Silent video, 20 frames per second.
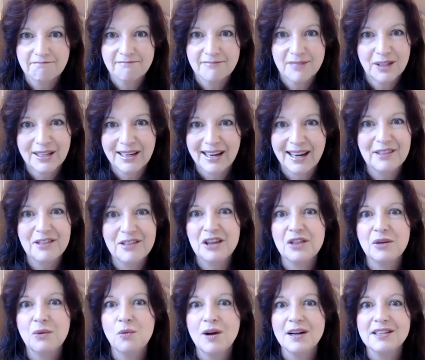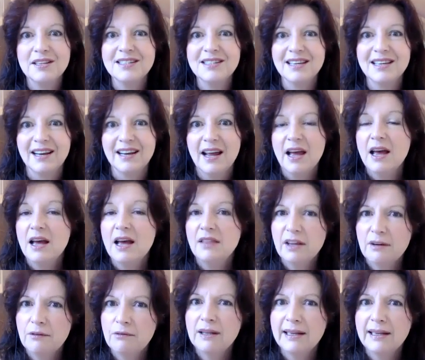Okay, they're the ones that
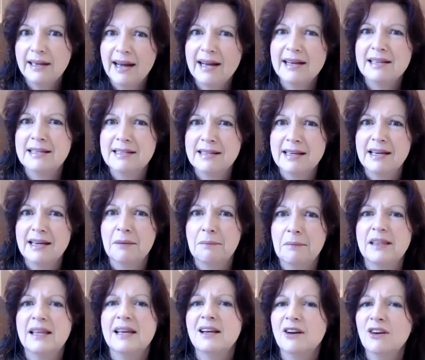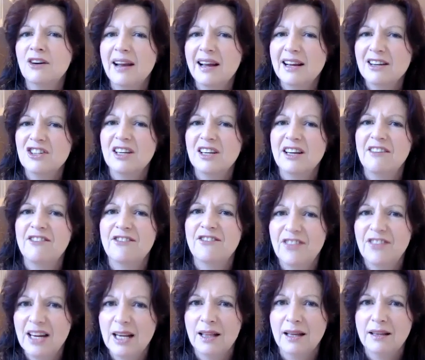they really are sick, but they don't actually
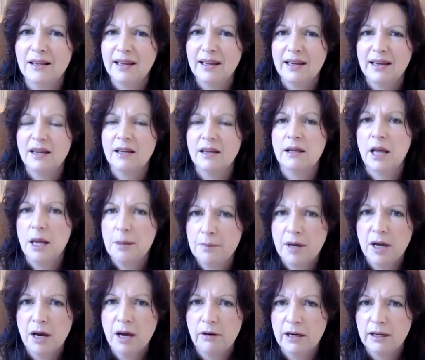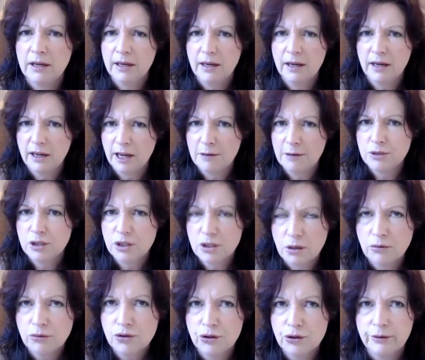feel it. They can keep going, they can keep
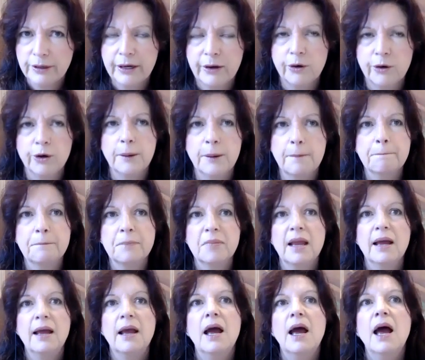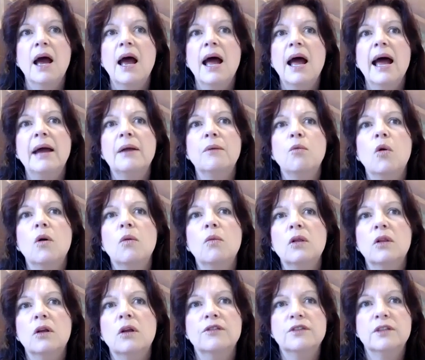soldiering on. And what
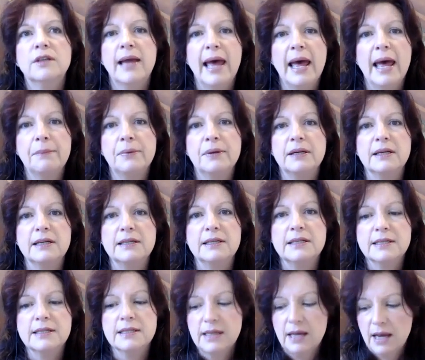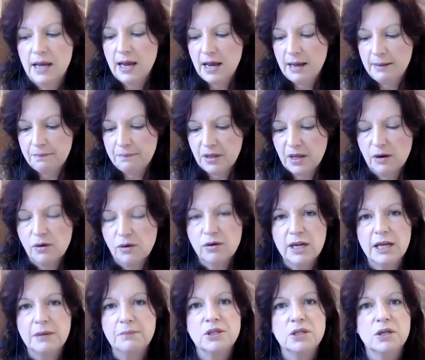will often happen is they'll
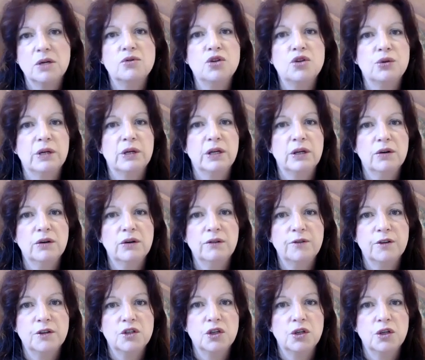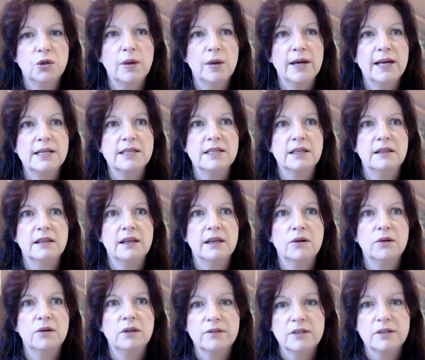keep soldiering on for 2 weeks and then
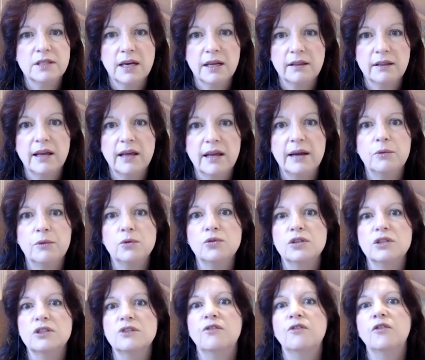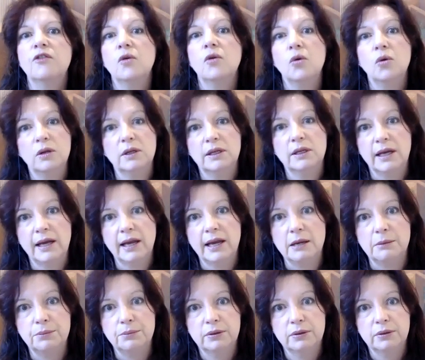all of a sudden they will just fall in a
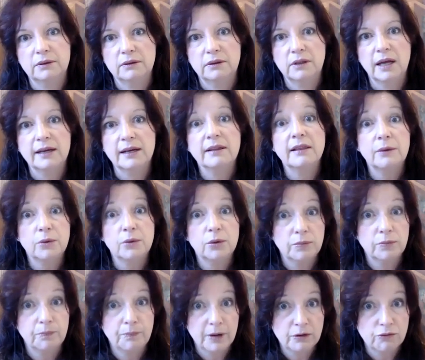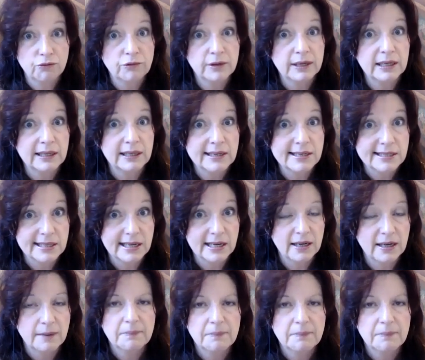heap. Like they will be really sick.